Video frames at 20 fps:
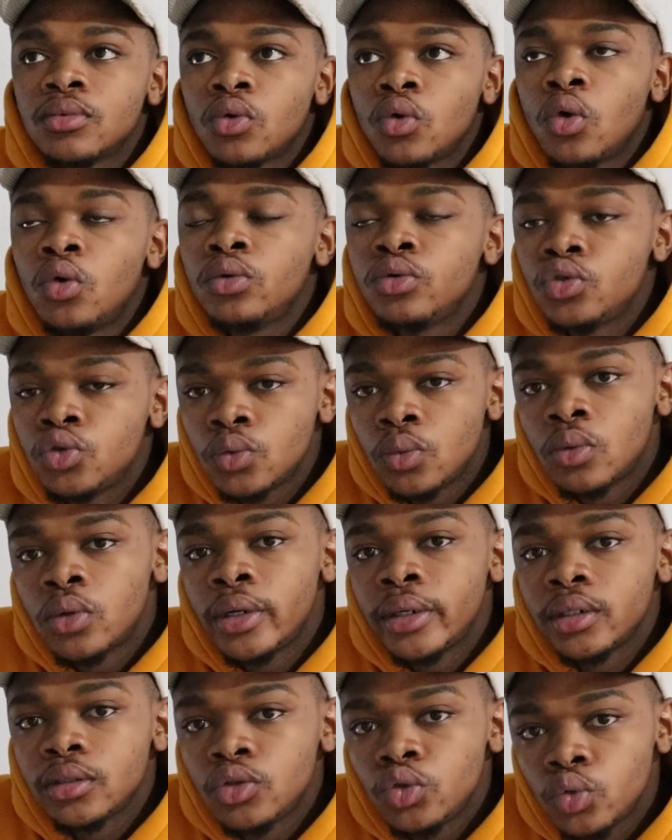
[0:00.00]
going to
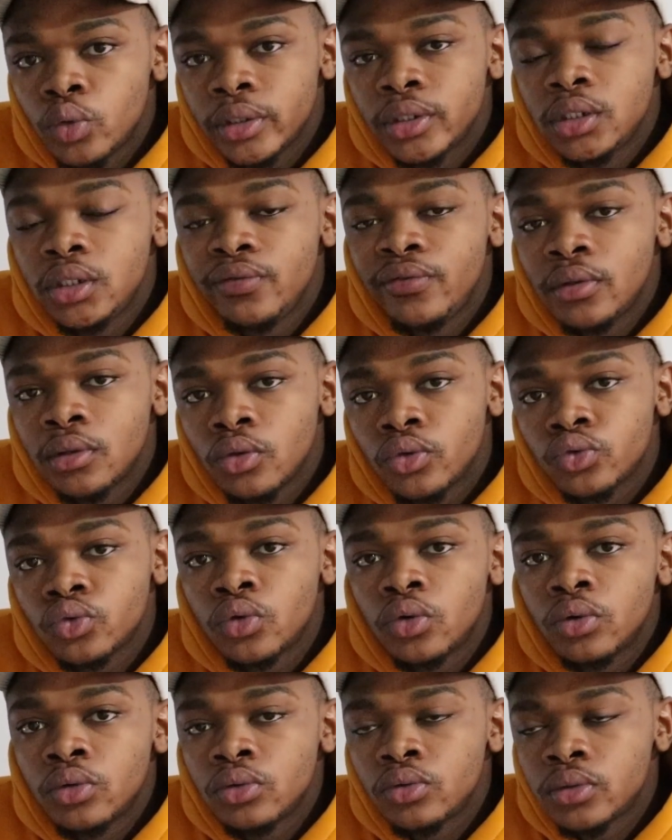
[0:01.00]
work to achieving those
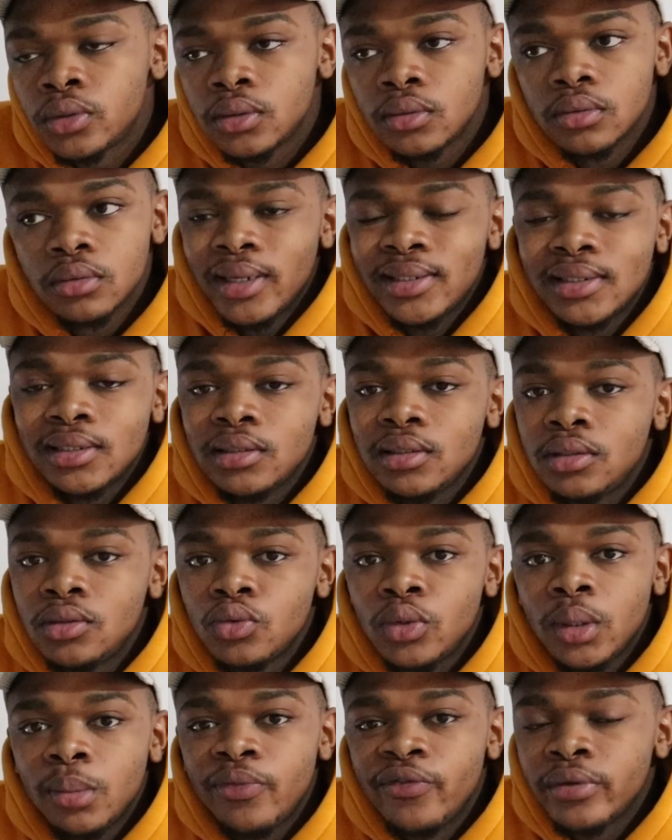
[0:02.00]
goals. I just need to
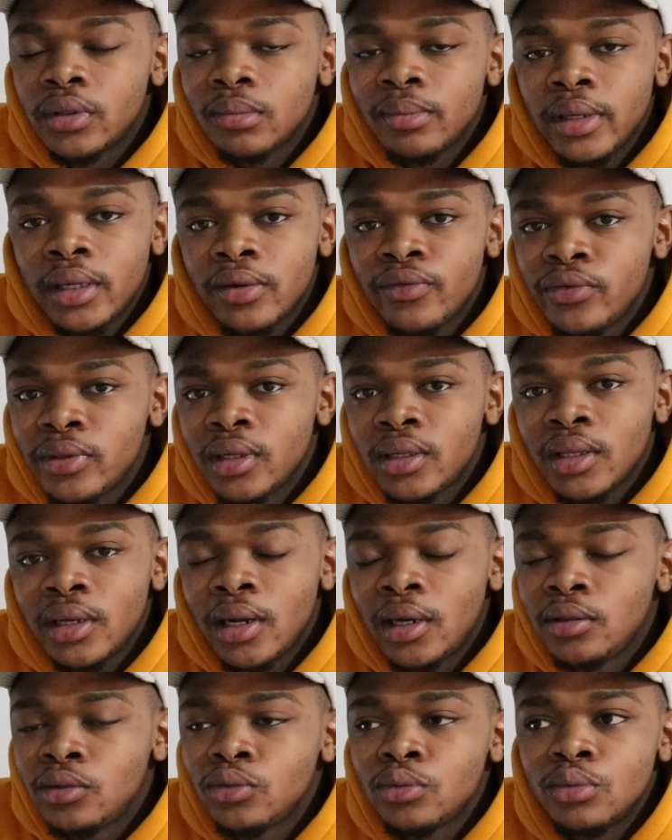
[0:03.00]
keep filming everything that
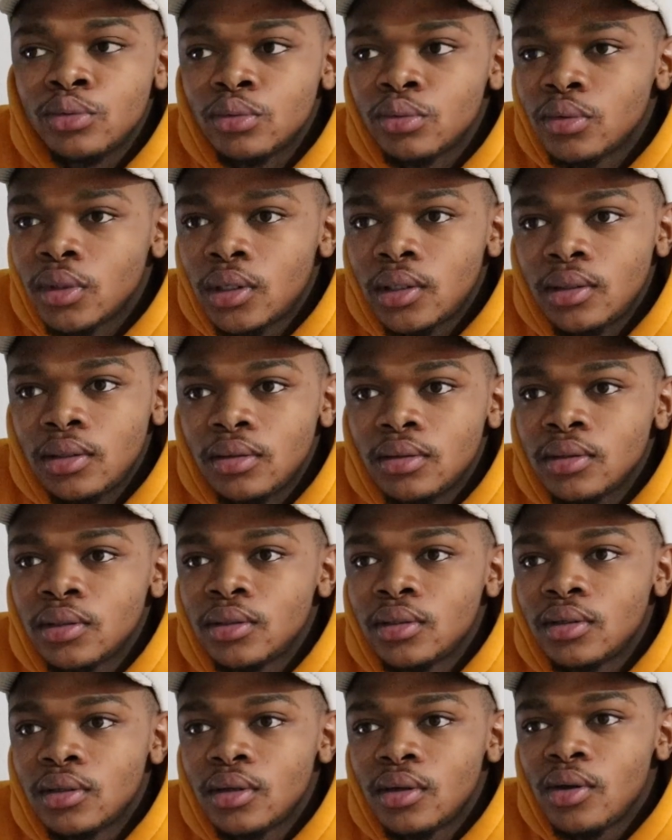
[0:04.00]
I do. Uh,
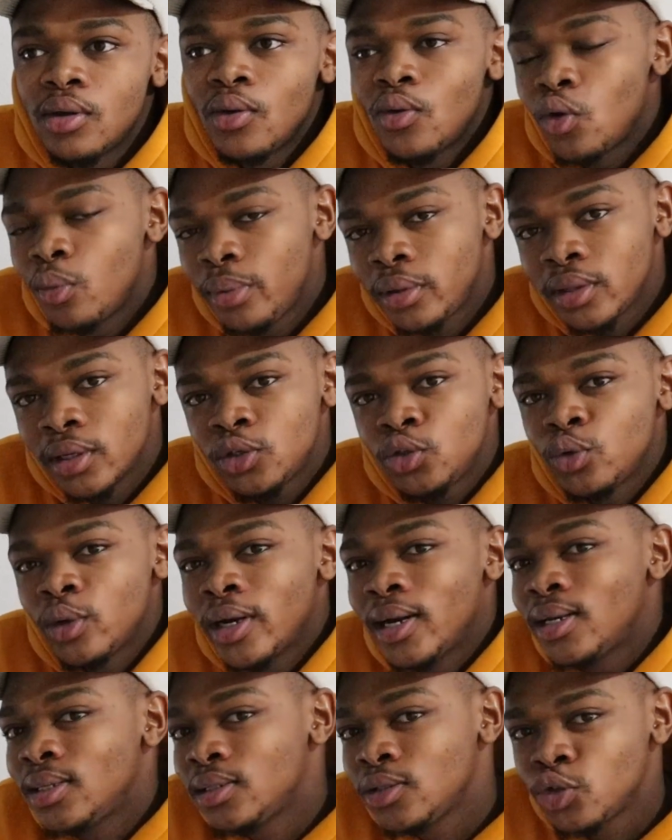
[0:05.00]
hoping that you
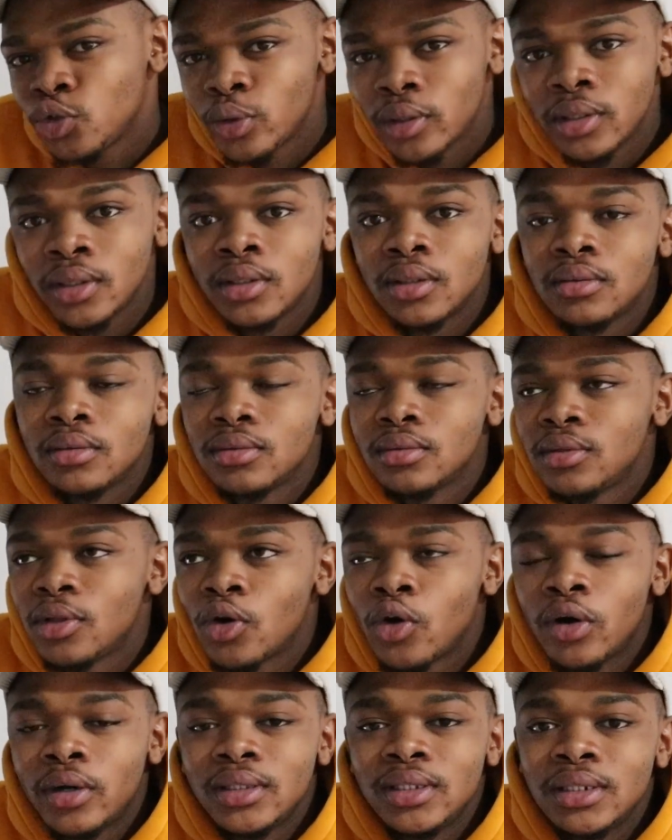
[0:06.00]
guys enjoy the, the
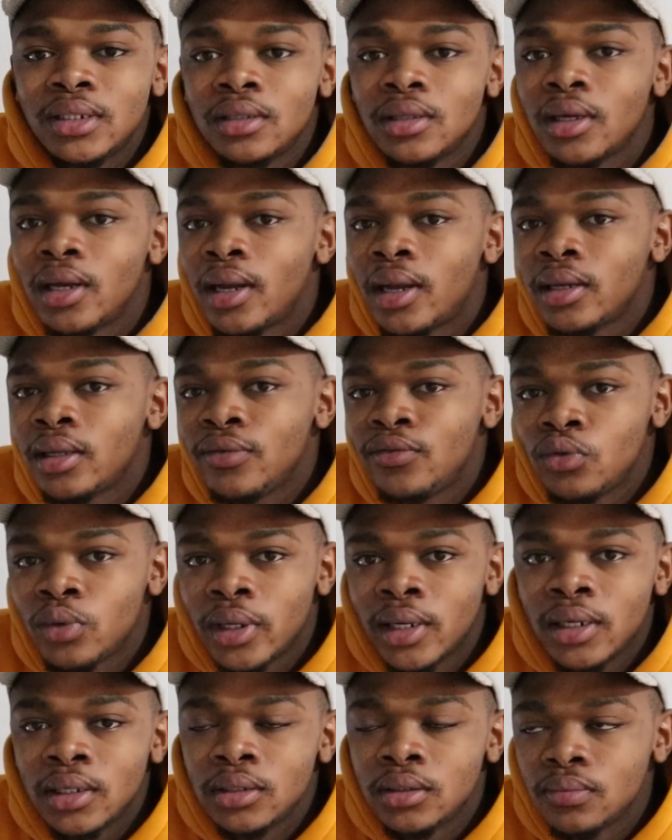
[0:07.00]
content that I give you
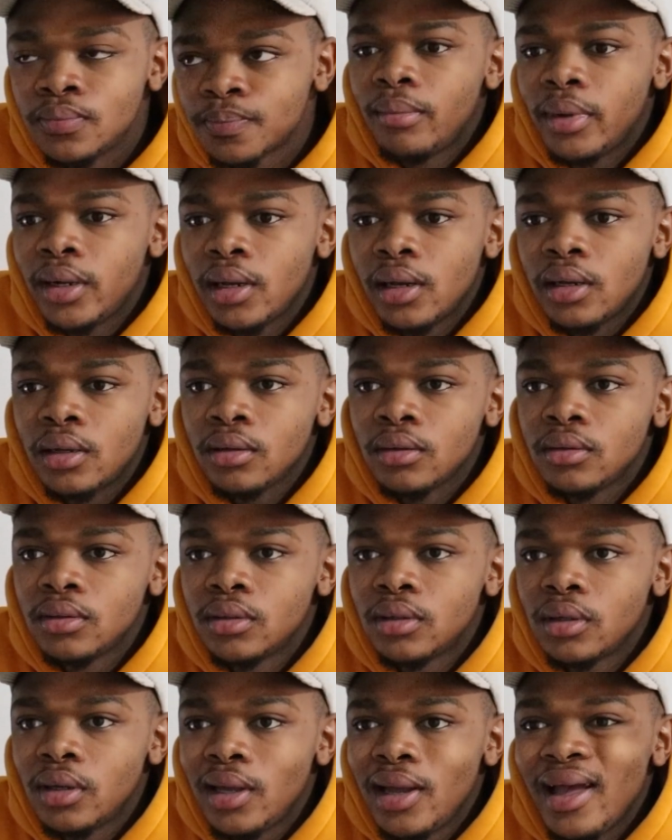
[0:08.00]
guys. But yeah,
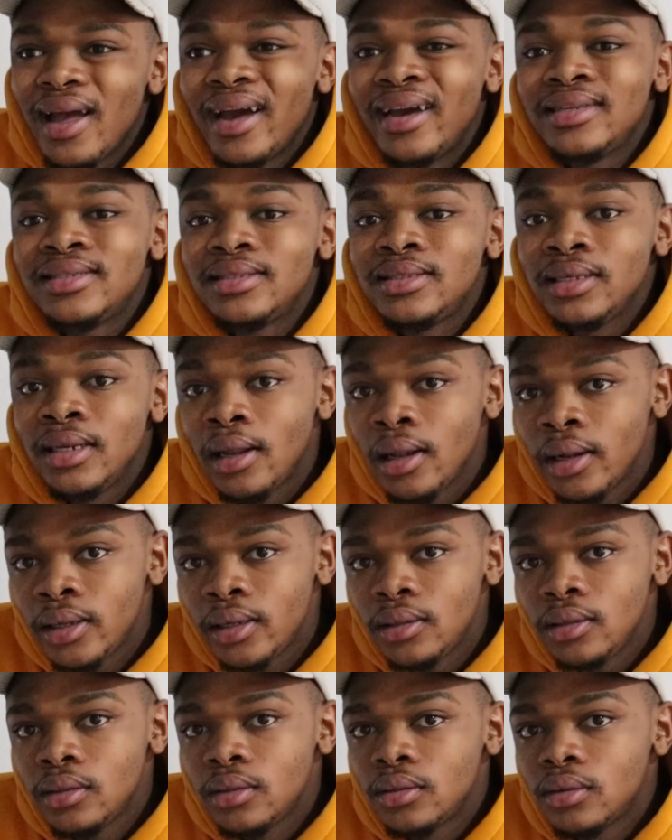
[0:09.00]

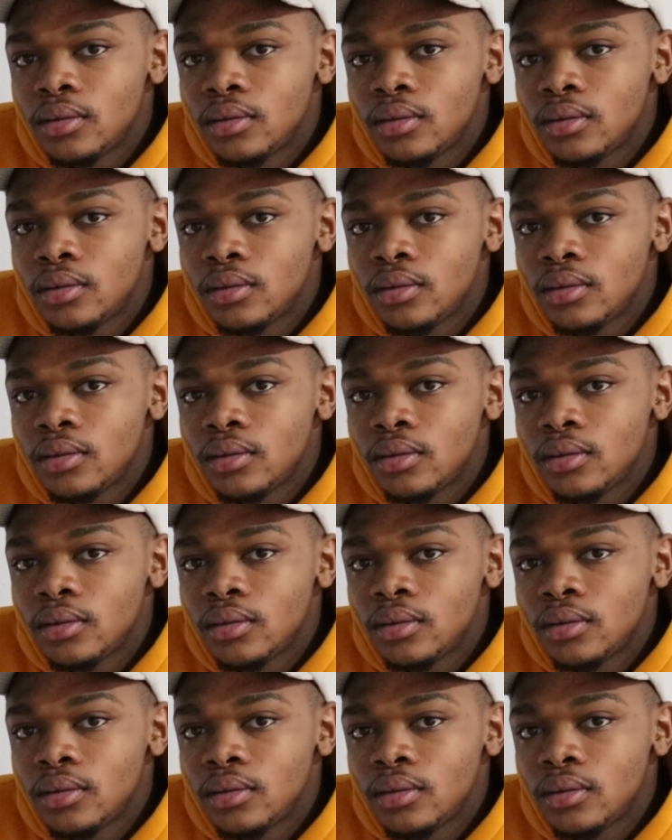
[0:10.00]
ideally,